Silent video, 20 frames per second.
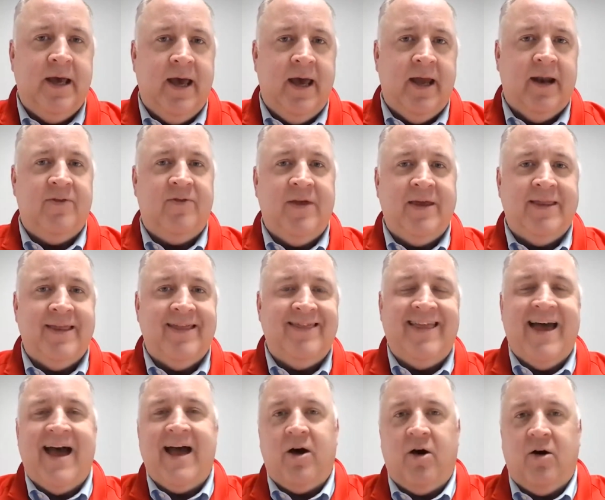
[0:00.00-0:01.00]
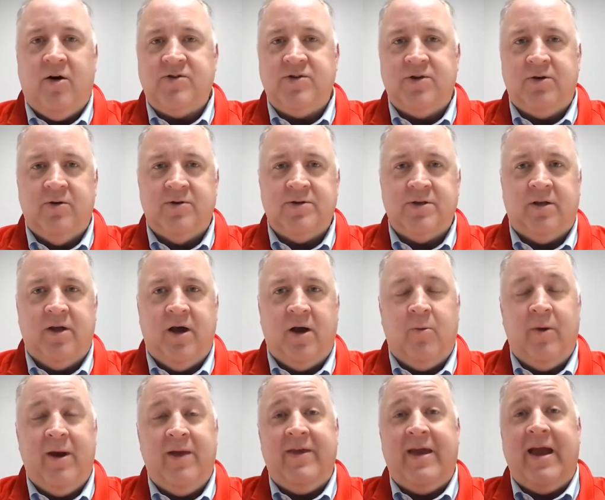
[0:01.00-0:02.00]
And I think that also goes a
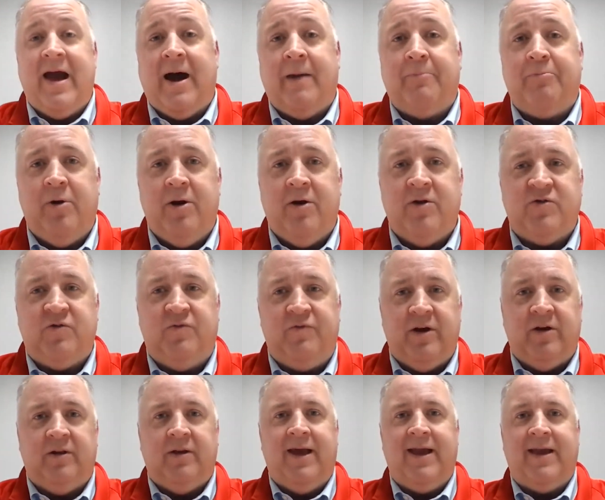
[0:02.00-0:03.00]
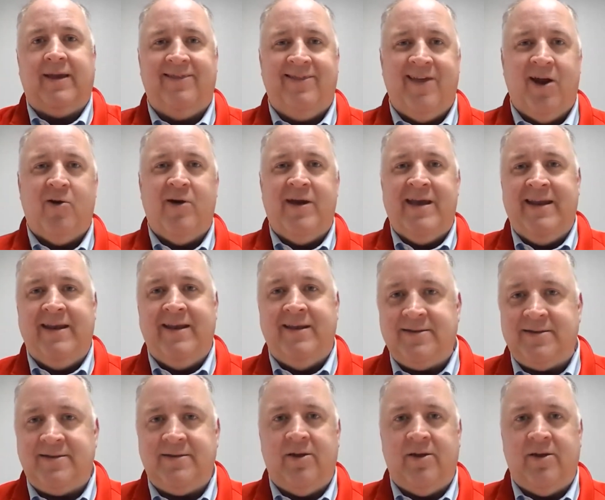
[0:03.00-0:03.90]
long way. The operators feel like they're in it.